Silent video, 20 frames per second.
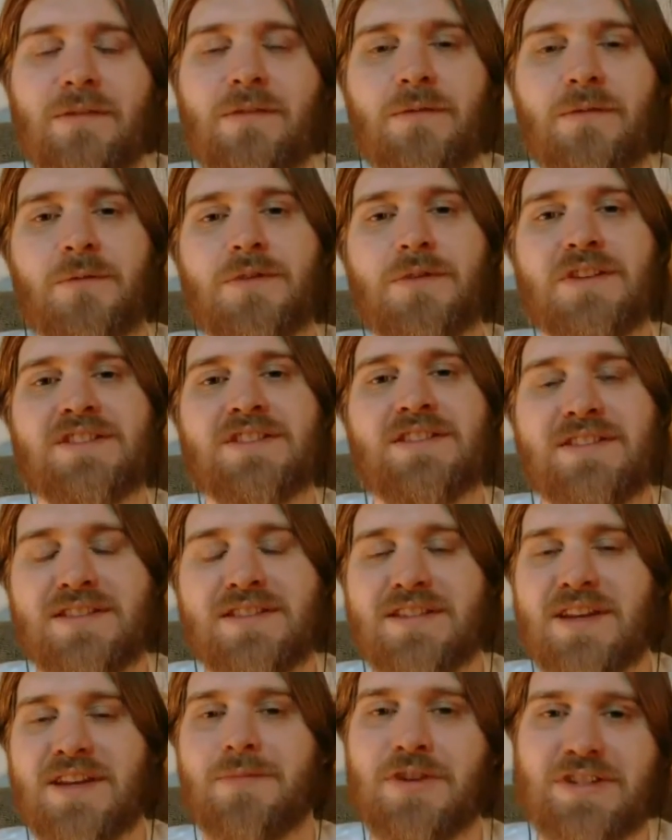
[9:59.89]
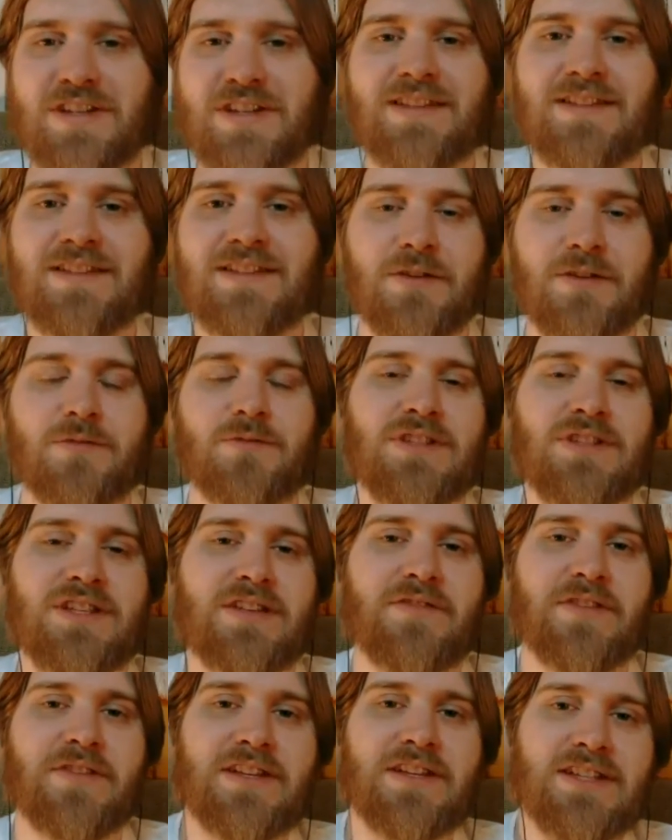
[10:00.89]
through this summer dead zone
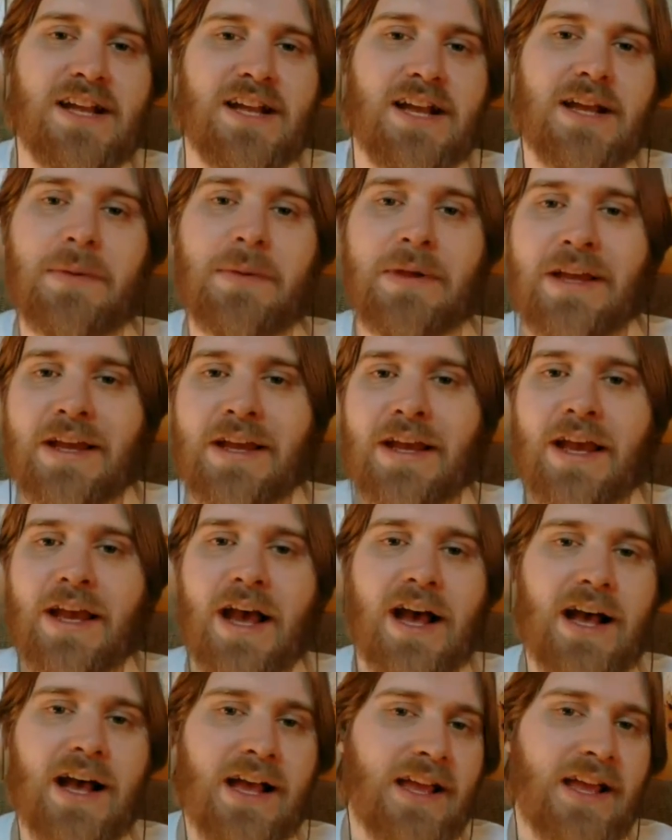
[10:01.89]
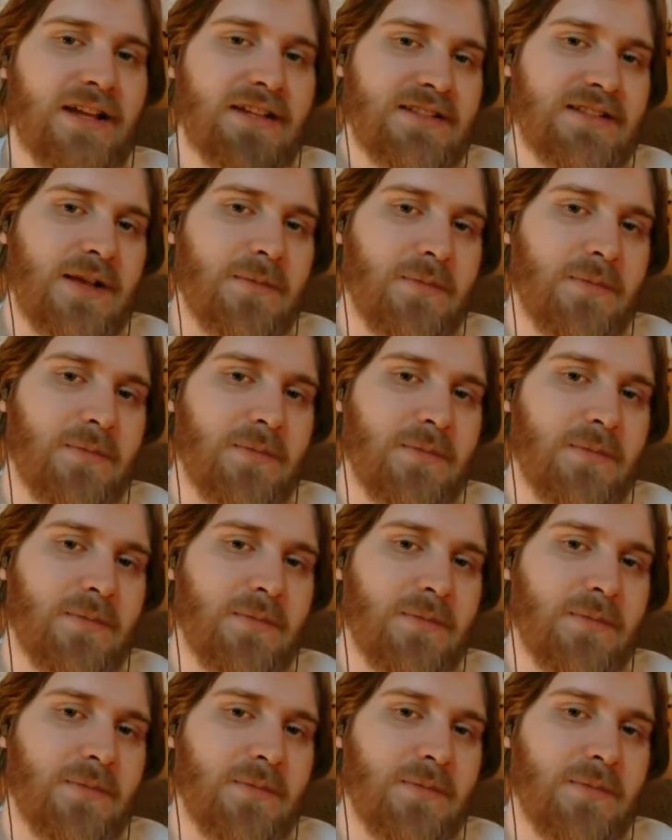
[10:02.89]
TV time. Uh, hit us up.